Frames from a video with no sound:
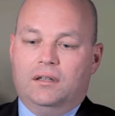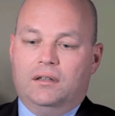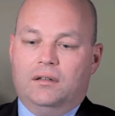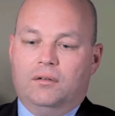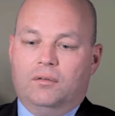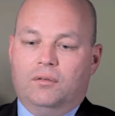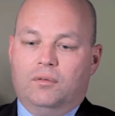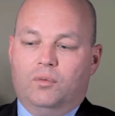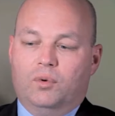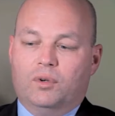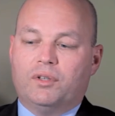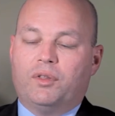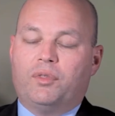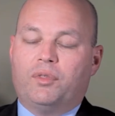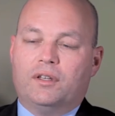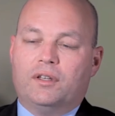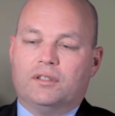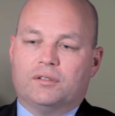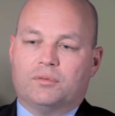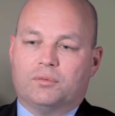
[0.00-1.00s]
one of the
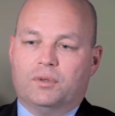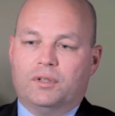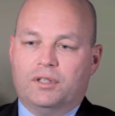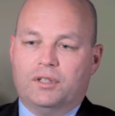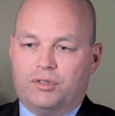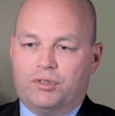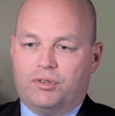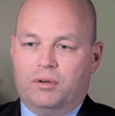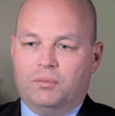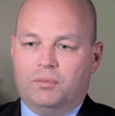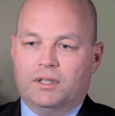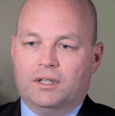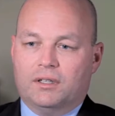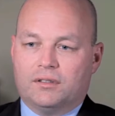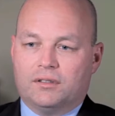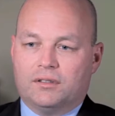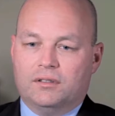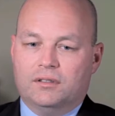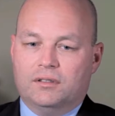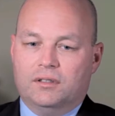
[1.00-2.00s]
things that really troubled
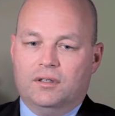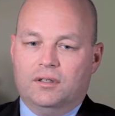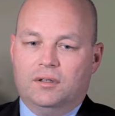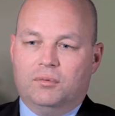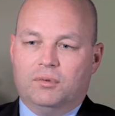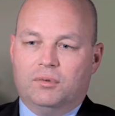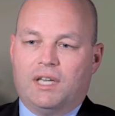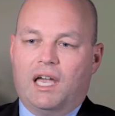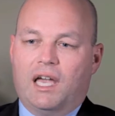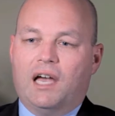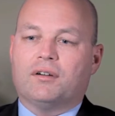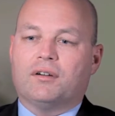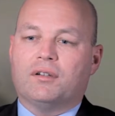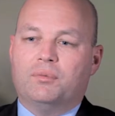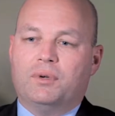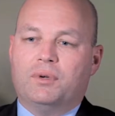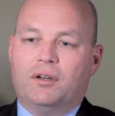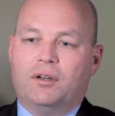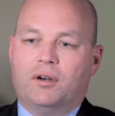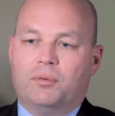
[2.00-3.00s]
us was how could we
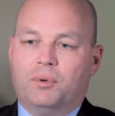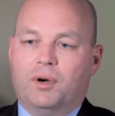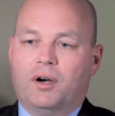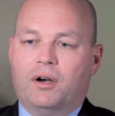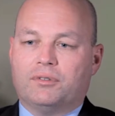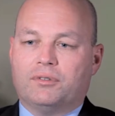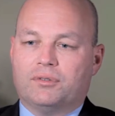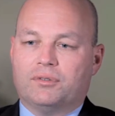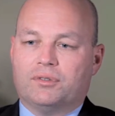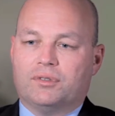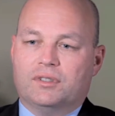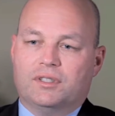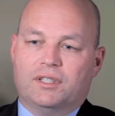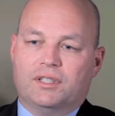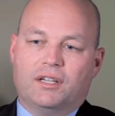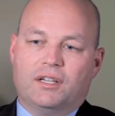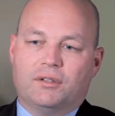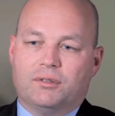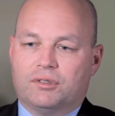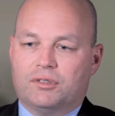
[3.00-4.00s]
help officers in
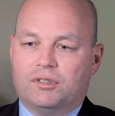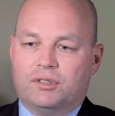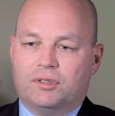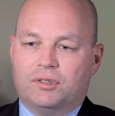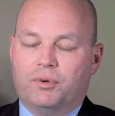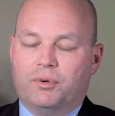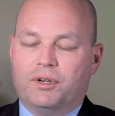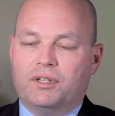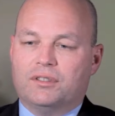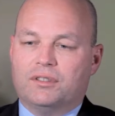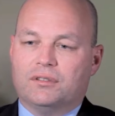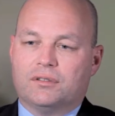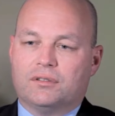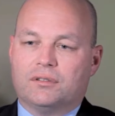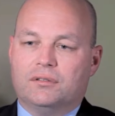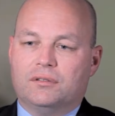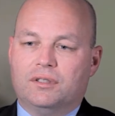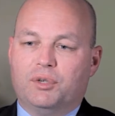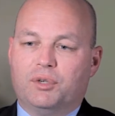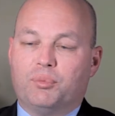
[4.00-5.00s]
dangerous situations,
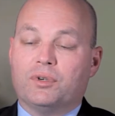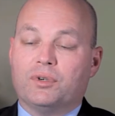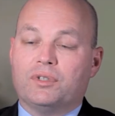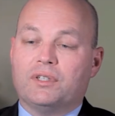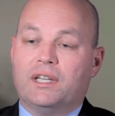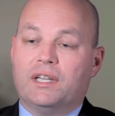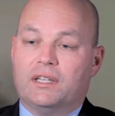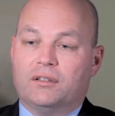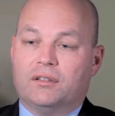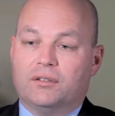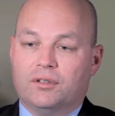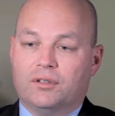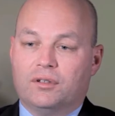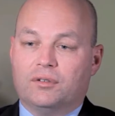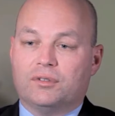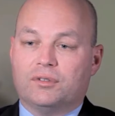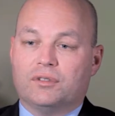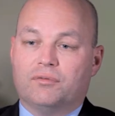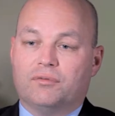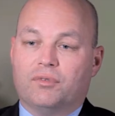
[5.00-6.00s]
in particular those
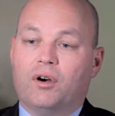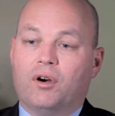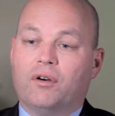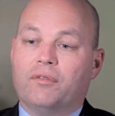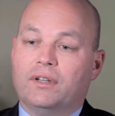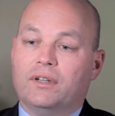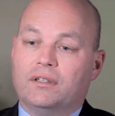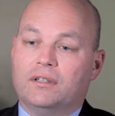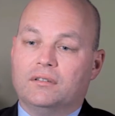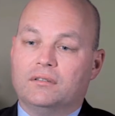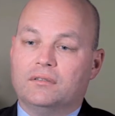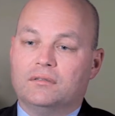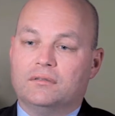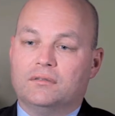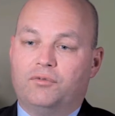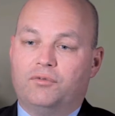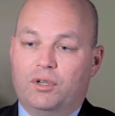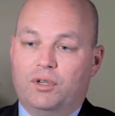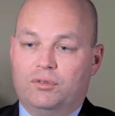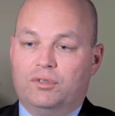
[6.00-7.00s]
involving
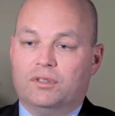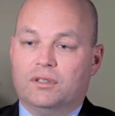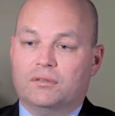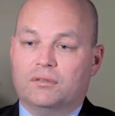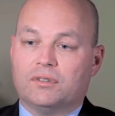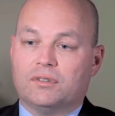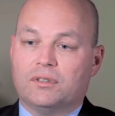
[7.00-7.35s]
fugitives.